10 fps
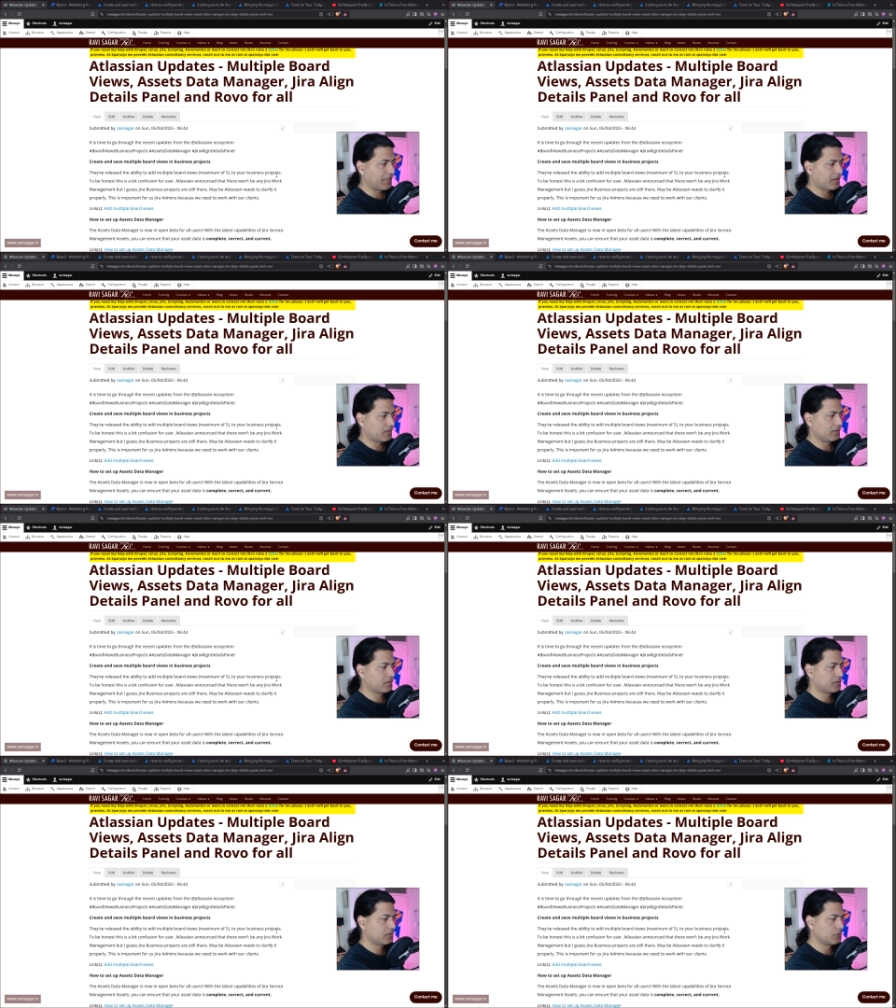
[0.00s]
like
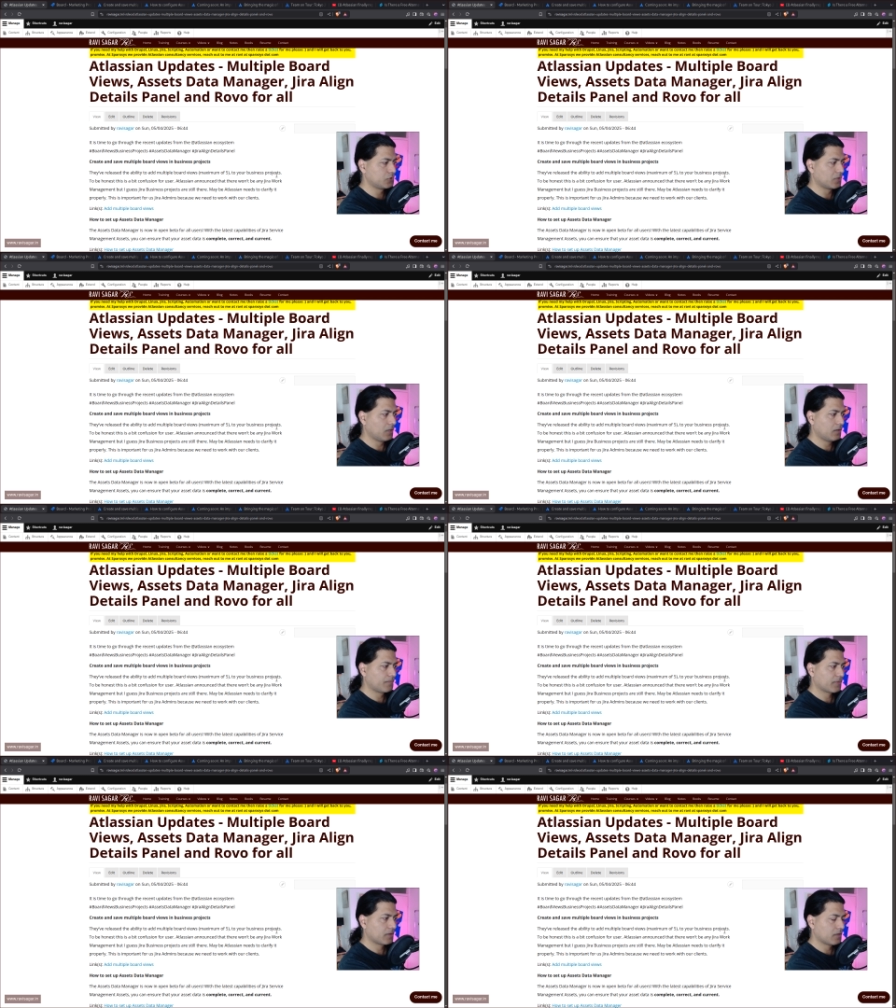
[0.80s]
usual.
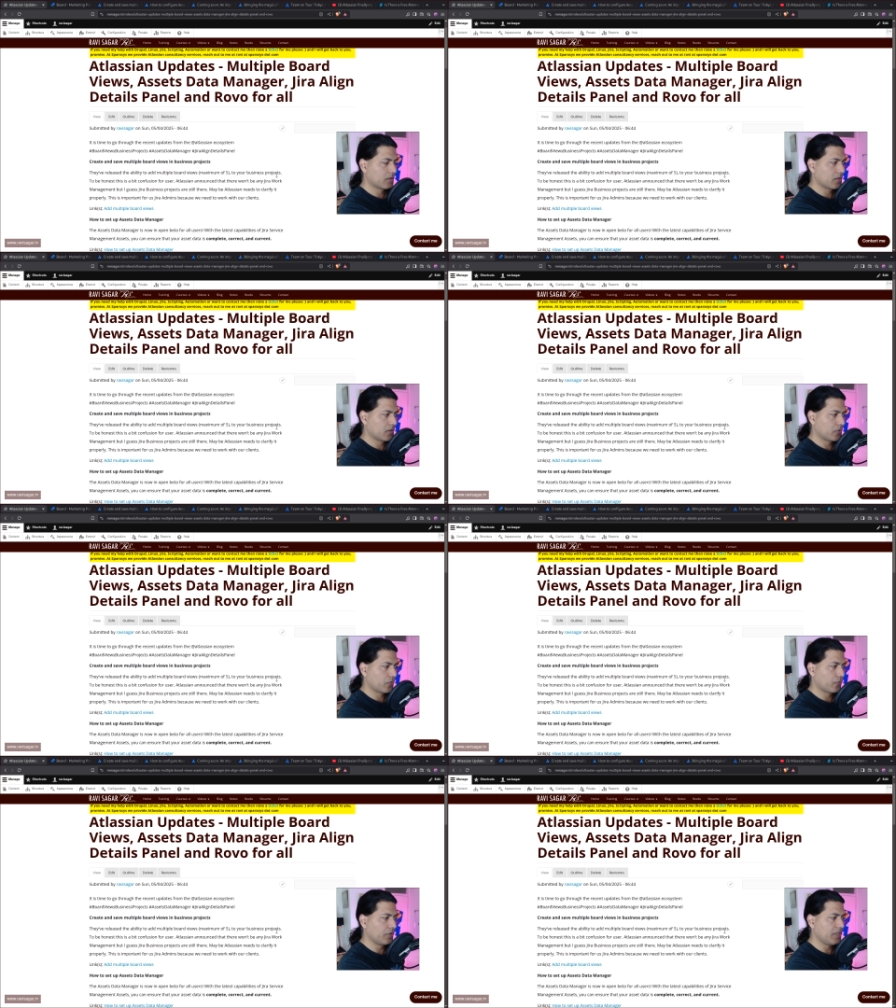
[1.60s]

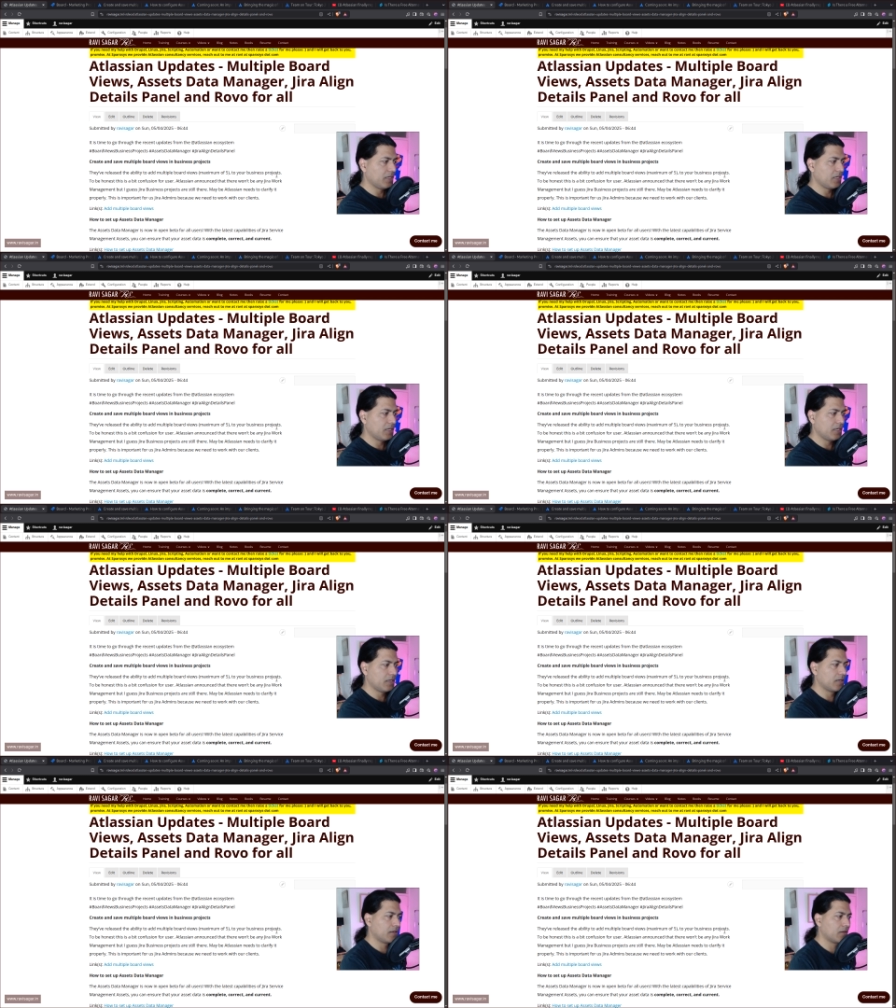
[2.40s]

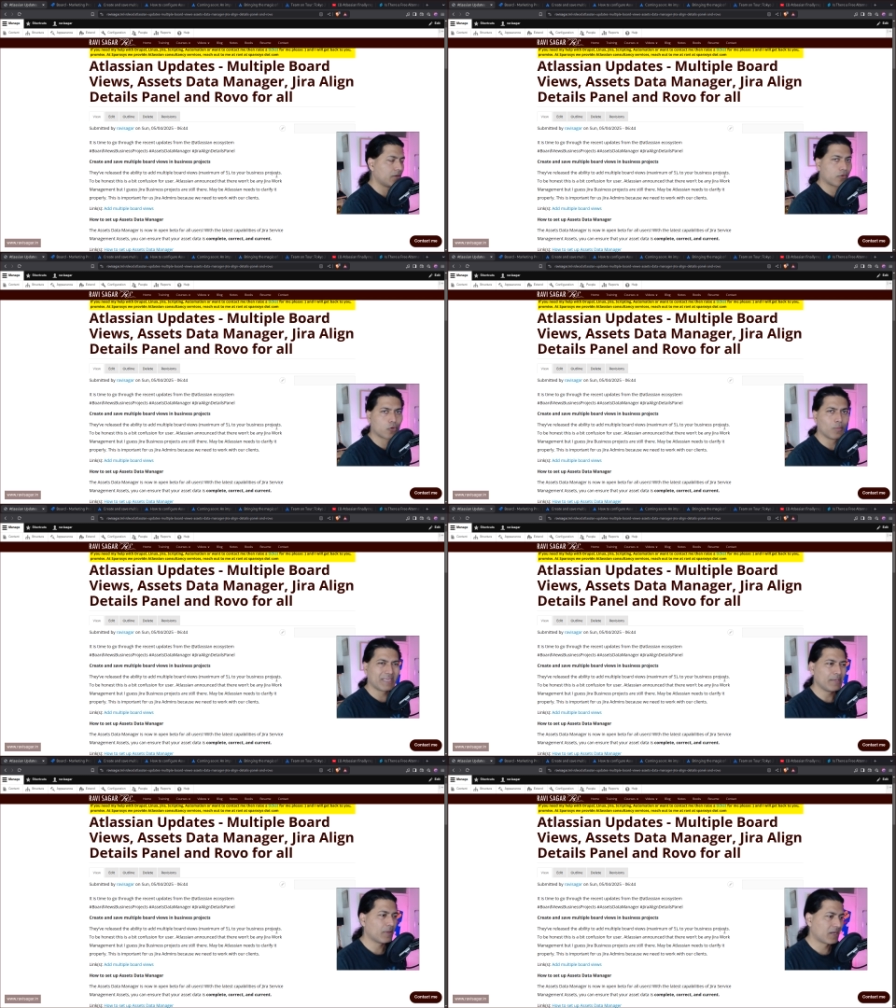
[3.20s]
We
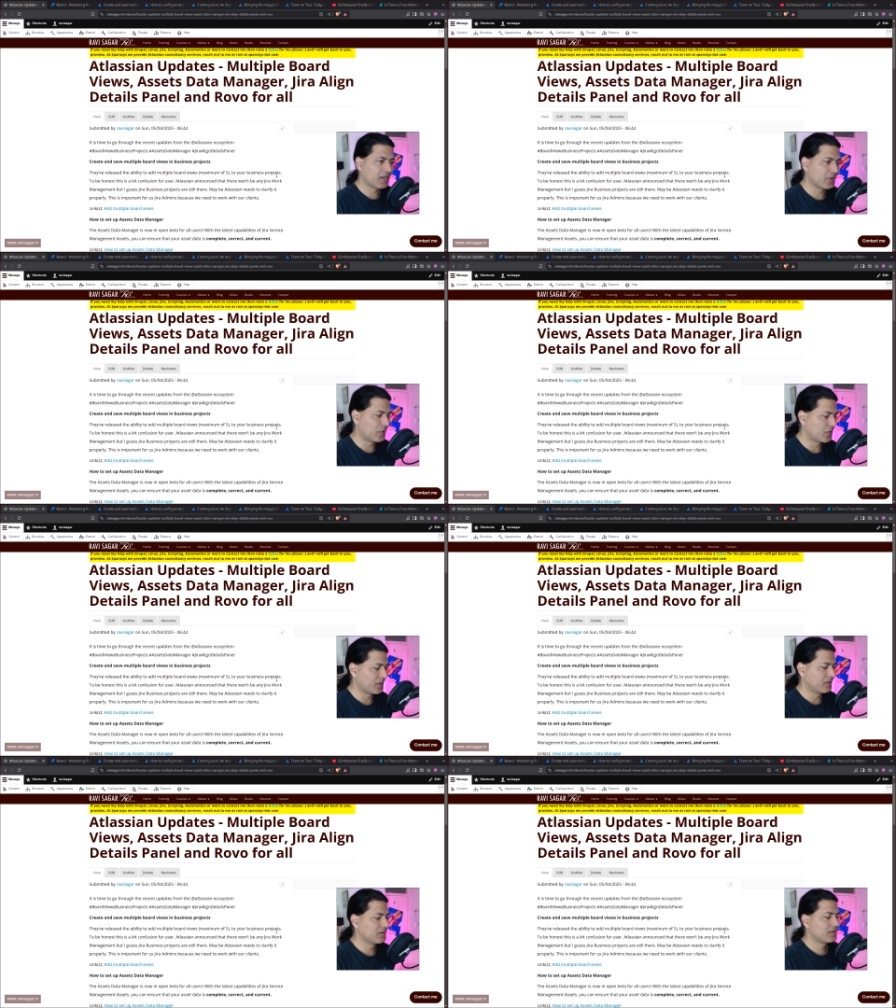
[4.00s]
normally keep an eye
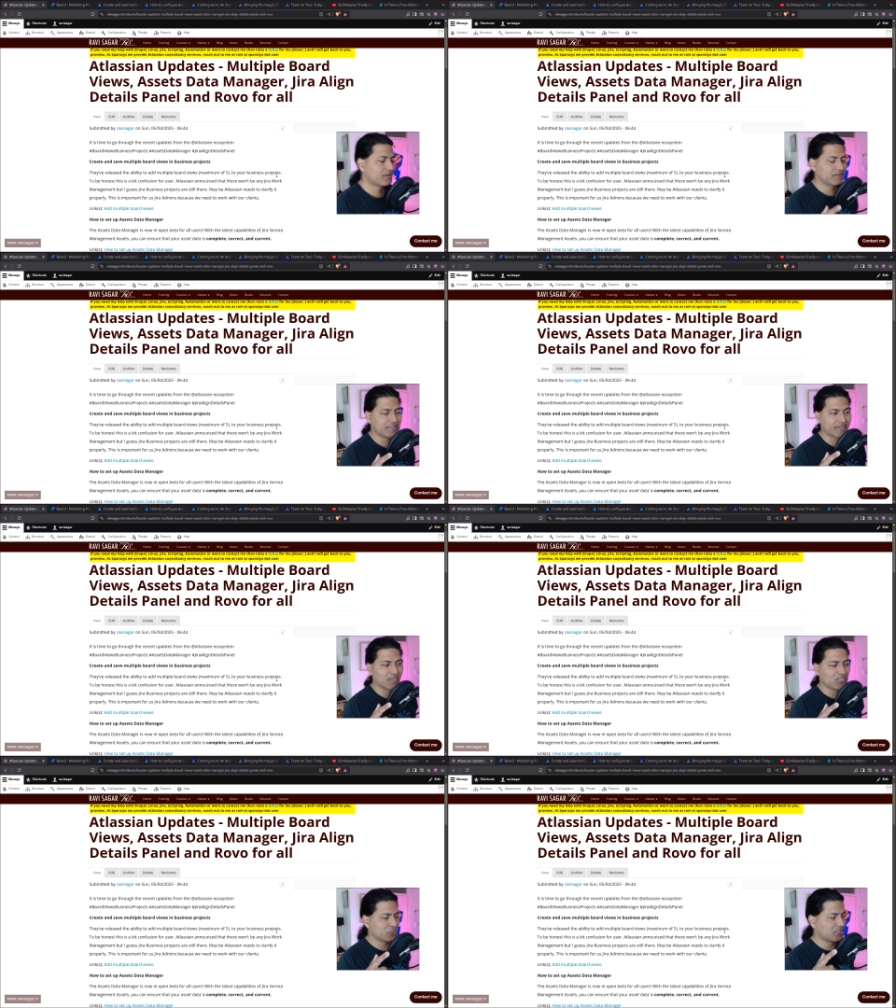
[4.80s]
on
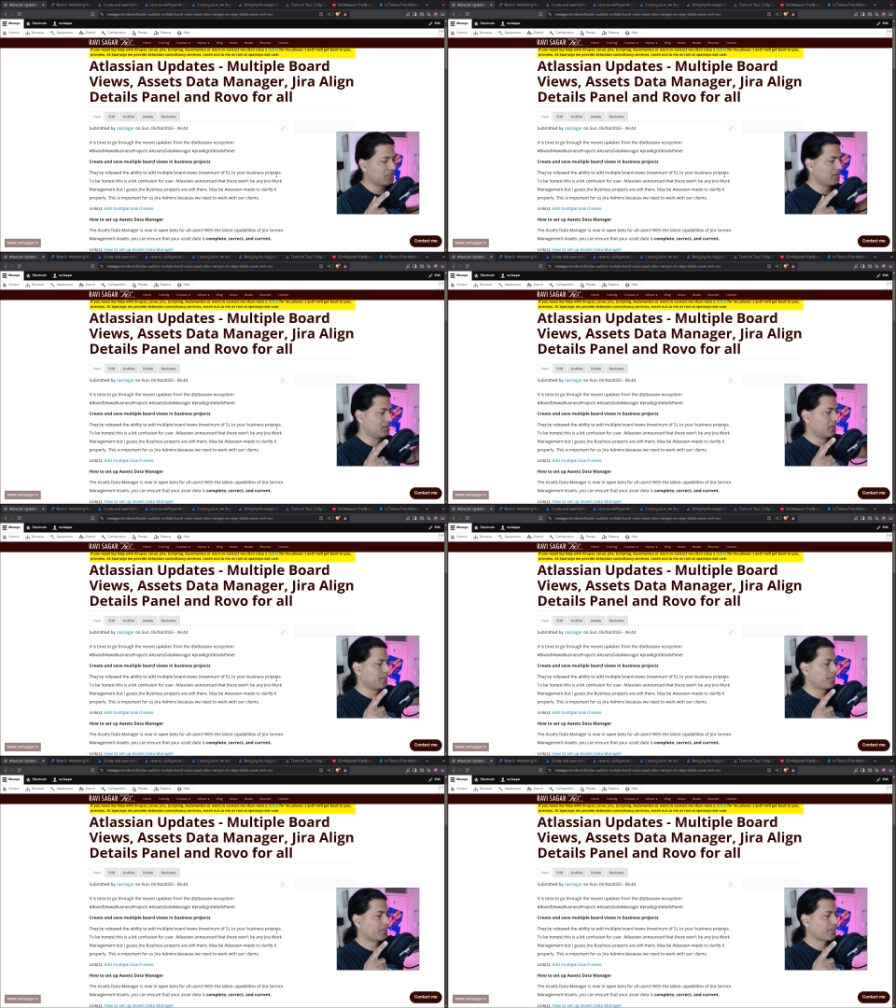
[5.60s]
the
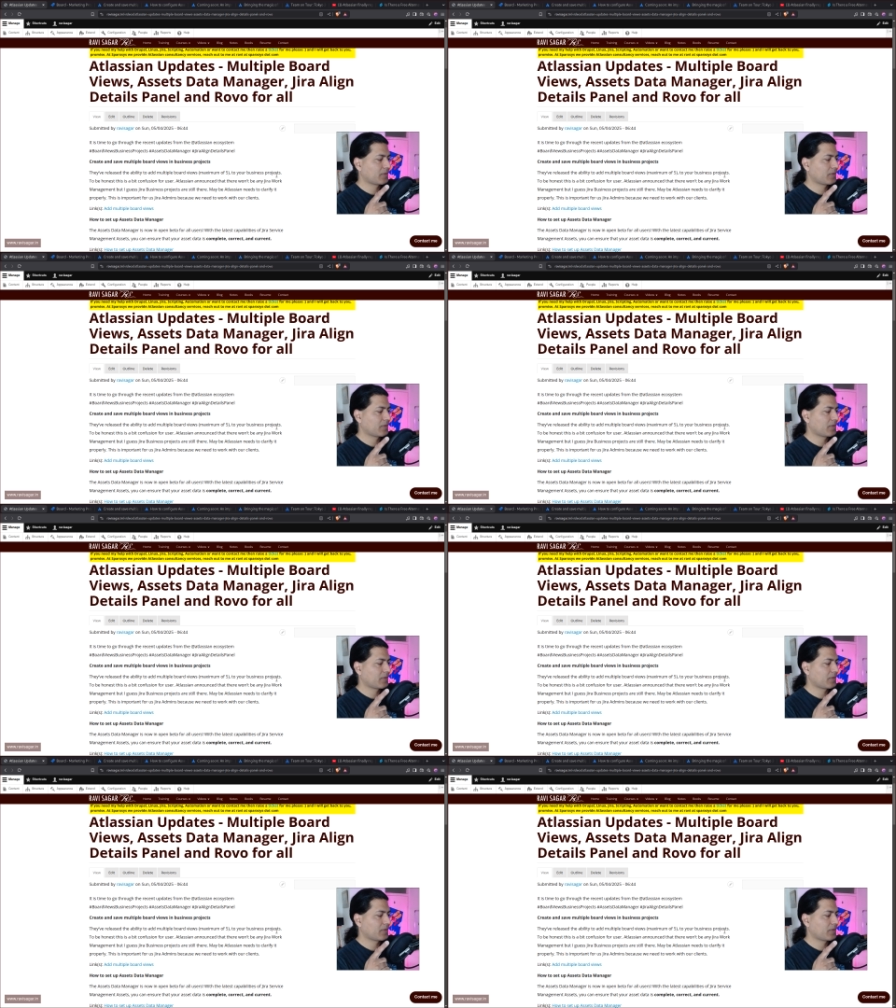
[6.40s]
Atlassian